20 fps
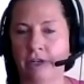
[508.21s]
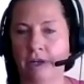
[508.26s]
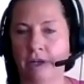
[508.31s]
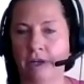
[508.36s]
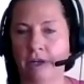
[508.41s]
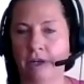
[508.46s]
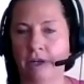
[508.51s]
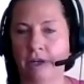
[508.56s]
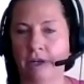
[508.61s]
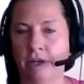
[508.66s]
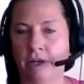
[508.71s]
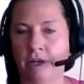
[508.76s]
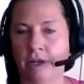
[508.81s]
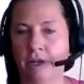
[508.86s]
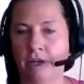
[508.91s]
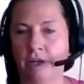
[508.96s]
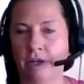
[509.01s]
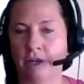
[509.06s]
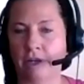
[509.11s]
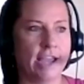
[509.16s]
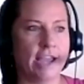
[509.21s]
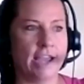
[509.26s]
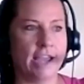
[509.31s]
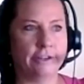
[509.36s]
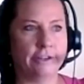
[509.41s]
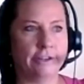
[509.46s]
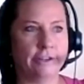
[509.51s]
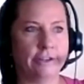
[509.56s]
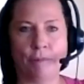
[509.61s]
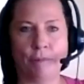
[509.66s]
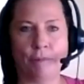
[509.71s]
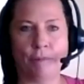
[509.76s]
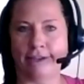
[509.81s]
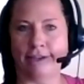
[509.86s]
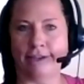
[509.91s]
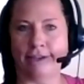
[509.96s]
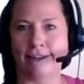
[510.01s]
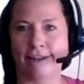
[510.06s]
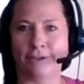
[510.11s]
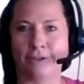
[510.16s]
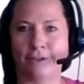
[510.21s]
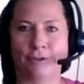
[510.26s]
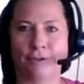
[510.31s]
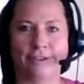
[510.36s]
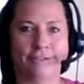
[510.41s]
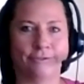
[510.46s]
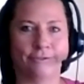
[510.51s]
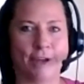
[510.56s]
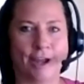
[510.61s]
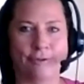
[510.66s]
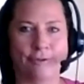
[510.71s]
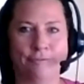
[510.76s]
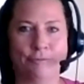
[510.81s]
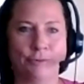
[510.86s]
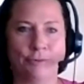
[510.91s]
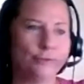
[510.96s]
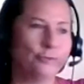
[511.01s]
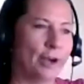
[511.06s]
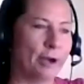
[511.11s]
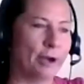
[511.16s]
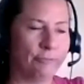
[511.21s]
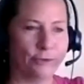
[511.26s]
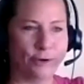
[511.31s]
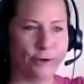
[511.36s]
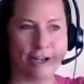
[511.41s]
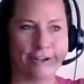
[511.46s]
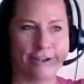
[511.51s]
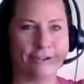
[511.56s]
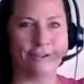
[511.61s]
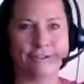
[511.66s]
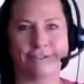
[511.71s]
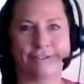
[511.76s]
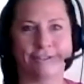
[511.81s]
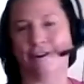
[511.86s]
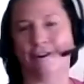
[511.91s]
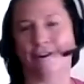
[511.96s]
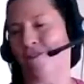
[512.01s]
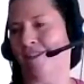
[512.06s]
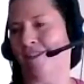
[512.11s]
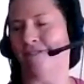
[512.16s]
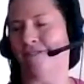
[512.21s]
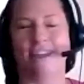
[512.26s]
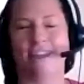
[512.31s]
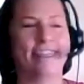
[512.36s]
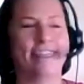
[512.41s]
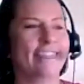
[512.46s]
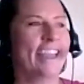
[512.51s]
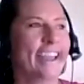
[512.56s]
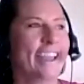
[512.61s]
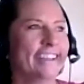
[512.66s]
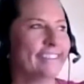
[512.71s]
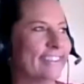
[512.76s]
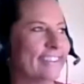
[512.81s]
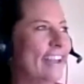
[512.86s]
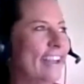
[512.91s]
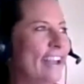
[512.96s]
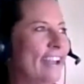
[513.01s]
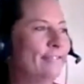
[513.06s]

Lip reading: I mean, back in the day, in the old banking days when we had proof operators and all these fun things